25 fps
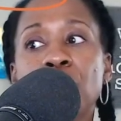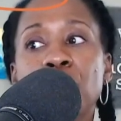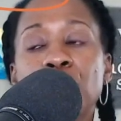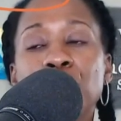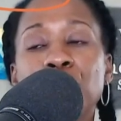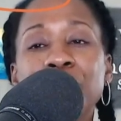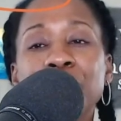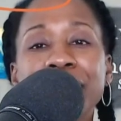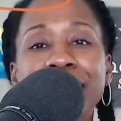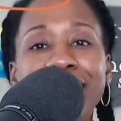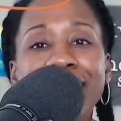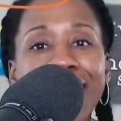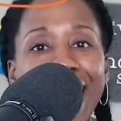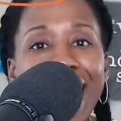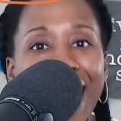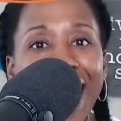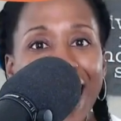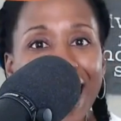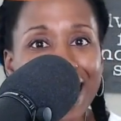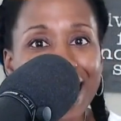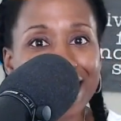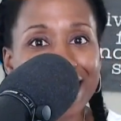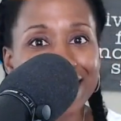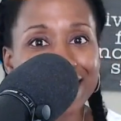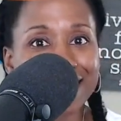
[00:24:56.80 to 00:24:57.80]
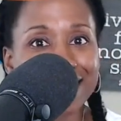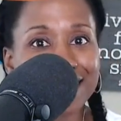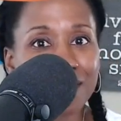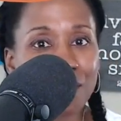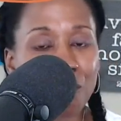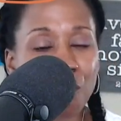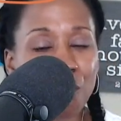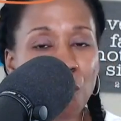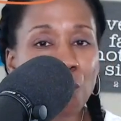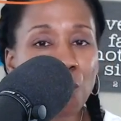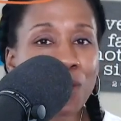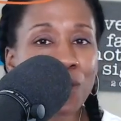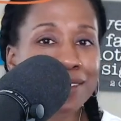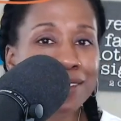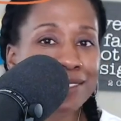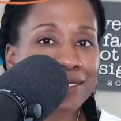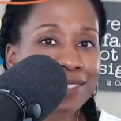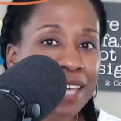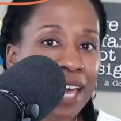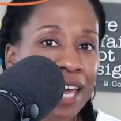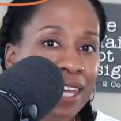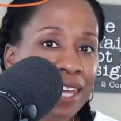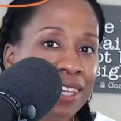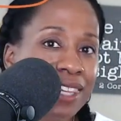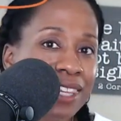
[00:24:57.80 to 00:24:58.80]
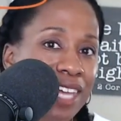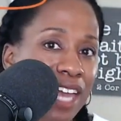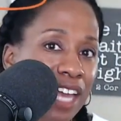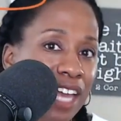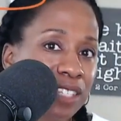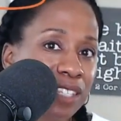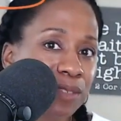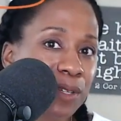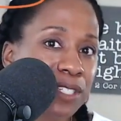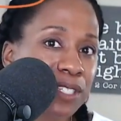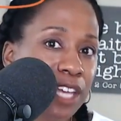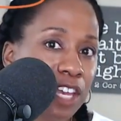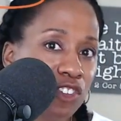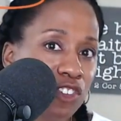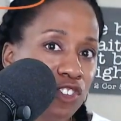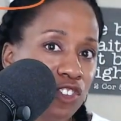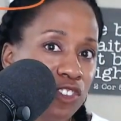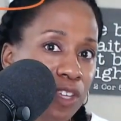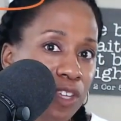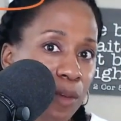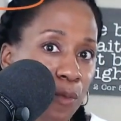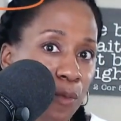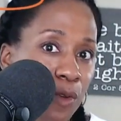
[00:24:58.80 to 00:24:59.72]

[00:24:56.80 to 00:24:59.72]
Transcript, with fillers: because when we set the expectations up